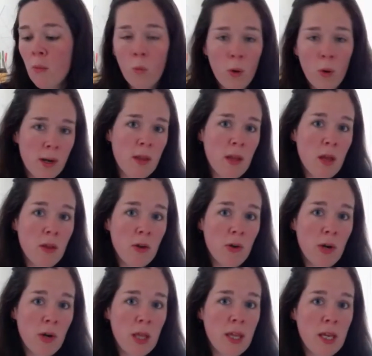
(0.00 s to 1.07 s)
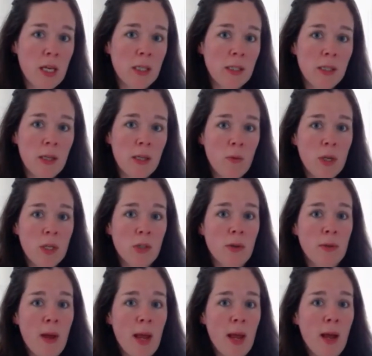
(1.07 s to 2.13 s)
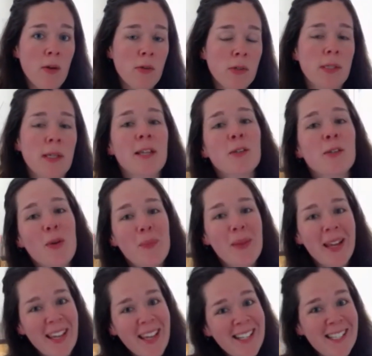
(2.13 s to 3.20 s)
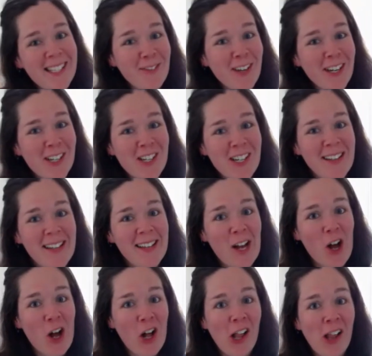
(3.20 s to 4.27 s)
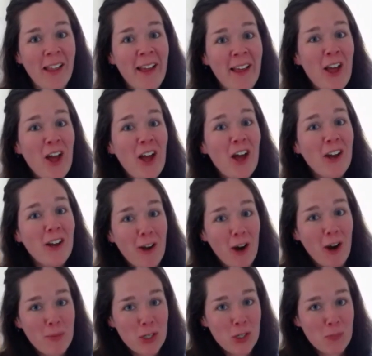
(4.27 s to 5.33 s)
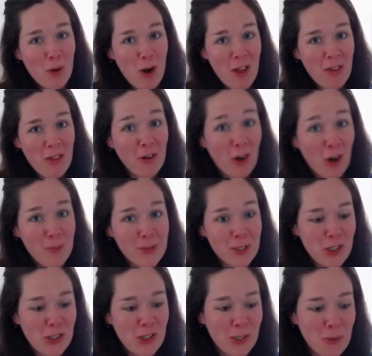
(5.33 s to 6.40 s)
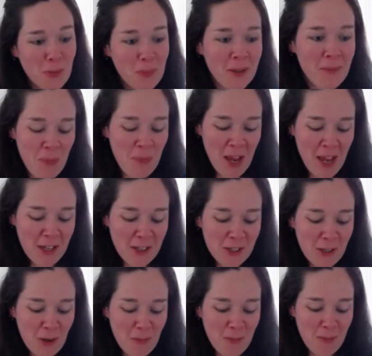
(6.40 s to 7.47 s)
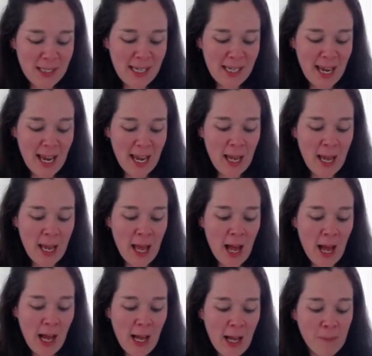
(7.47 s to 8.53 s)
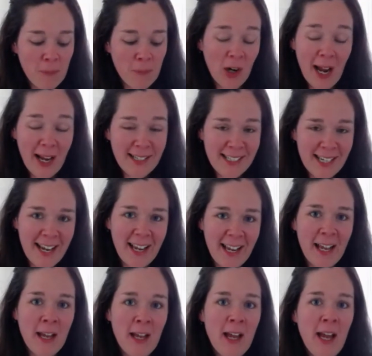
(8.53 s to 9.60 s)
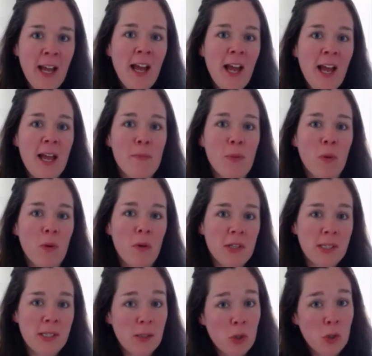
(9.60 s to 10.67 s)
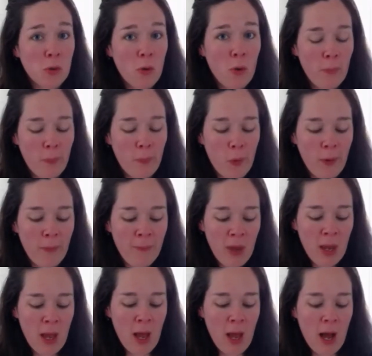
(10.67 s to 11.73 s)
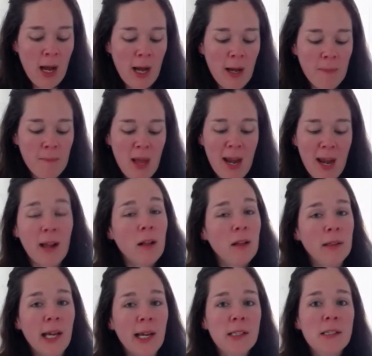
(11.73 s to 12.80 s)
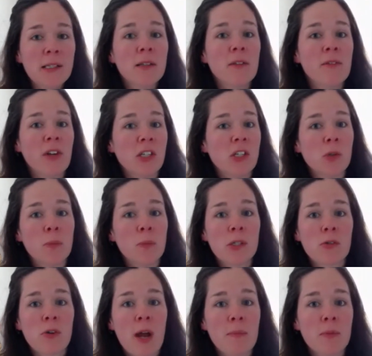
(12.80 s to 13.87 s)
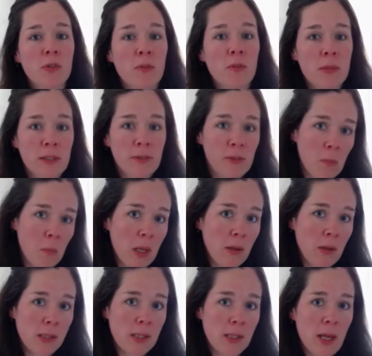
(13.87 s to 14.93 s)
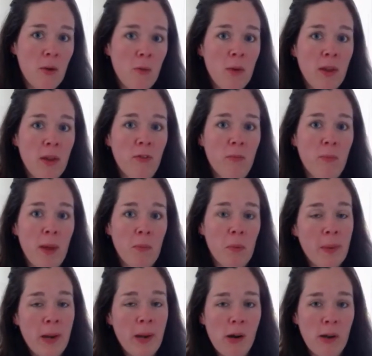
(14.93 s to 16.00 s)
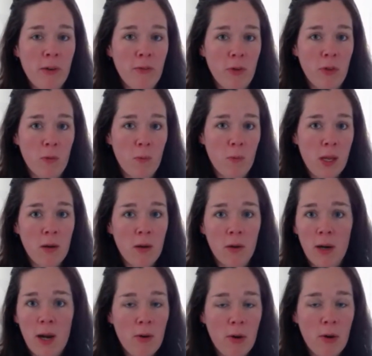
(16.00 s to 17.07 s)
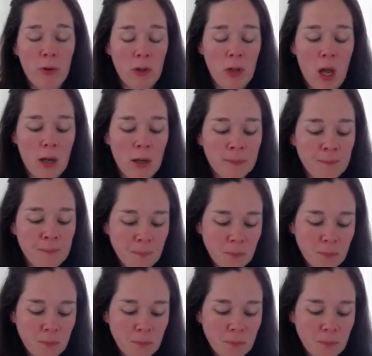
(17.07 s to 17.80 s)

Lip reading: One of the other great things that we do in my house is what my kids affectionately call garbage broth or garbage soup. So we take, or I take a bowl, this is a 2-quart bowl, and I collect the vegetable scraps from the different meals that we've been preparing for the week or however long.